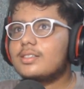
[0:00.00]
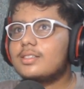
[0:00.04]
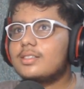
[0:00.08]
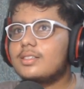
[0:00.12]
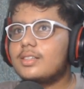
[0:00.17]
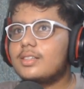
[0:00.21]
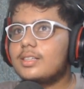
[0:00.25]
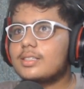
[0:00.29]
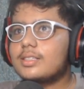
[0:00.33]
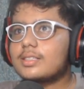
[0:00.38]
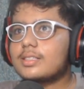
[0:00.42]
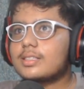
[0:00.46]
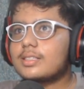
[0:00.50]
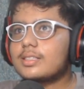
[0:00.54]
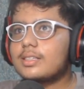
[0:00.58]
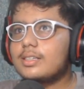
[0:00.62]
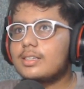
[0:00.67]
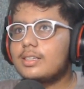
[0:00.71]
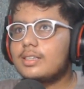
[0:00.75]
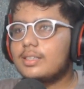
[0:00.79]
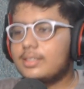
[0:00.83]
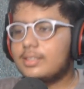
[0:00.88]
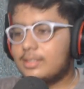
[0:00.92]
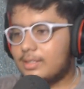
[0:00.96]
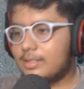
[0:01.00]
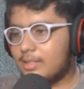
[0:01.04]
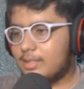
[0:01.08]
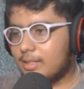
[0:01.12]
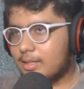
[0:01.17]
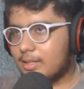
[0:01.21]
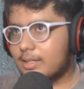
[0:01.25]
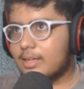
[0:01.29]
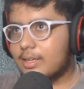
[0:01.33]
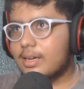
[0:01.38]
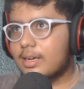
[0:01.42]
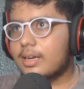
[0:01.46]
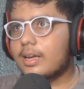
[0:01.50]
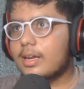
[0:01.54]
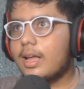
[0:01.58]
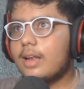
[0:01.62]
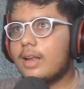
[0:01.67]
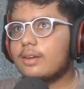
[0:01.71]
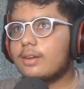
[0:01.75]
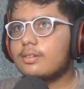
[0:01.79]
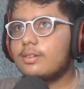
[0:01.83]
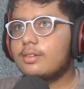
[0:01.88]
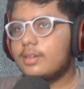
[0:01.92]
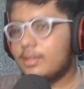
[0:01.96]
Let's take a
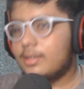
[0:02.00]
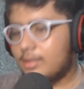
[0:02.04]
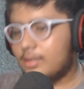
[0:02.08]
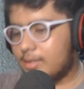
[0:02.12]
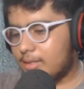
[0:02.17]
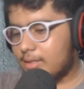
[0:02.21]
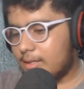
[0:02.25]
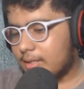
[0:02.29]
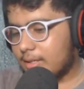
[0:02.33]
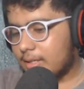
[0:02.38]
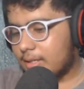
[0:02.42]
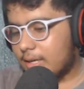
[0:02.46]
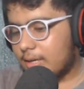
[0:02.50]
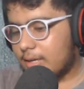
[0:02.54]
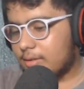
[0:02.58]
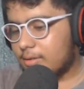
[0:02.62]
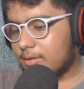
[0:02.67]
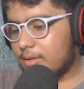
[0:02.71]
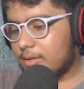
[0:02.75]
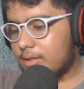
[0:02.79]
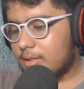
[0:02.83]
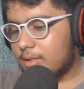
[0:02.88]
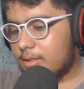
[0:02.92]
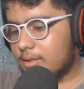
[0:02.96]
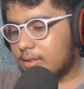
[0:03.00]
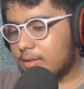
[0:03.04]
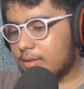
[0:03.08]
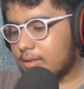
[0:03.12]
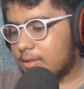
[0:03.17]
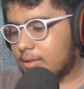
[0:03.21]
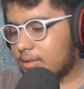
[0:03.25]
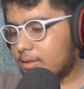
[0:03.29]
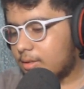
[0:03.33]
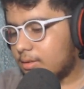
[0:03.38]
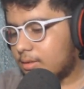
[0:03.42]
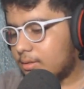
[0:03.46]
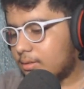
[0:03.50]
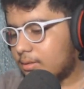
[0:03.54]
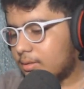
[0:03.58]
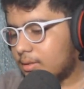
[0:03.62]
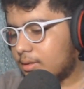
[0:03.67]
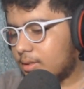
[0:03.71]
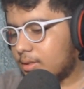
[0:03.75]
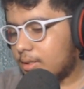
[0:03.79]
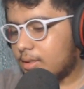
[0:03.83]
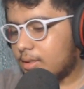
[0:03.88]
calculator and calculate it out.